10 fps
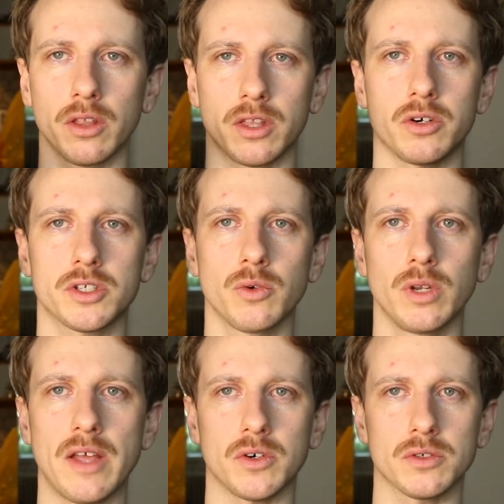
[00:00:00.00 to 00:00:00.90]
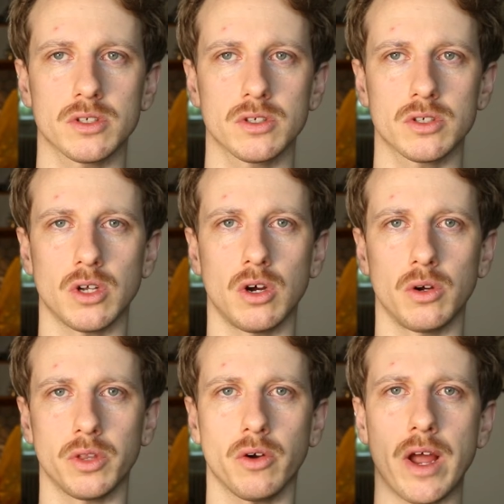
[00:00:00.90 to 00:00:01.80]
There are two levels,
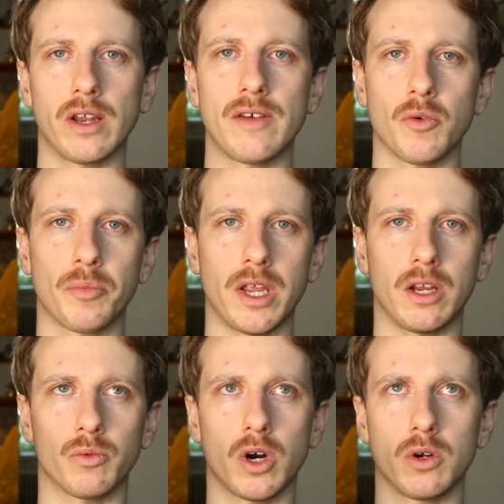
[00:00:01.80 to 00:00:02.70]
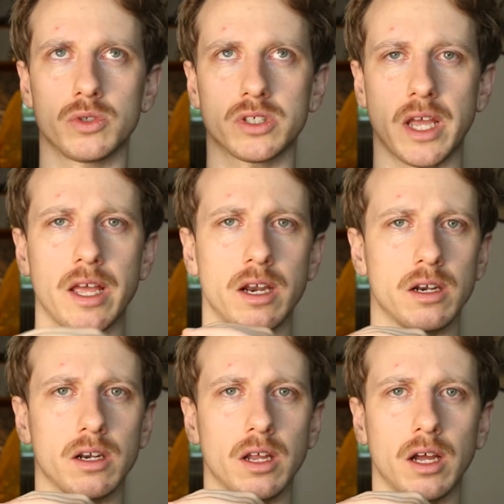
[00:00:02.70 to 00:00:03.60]
so the ground level being roads
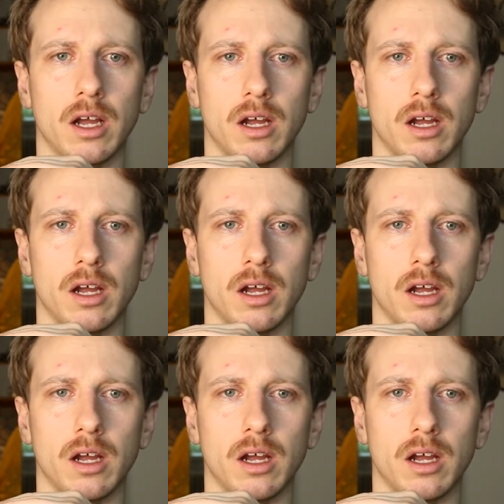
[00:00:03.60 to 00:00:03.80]
and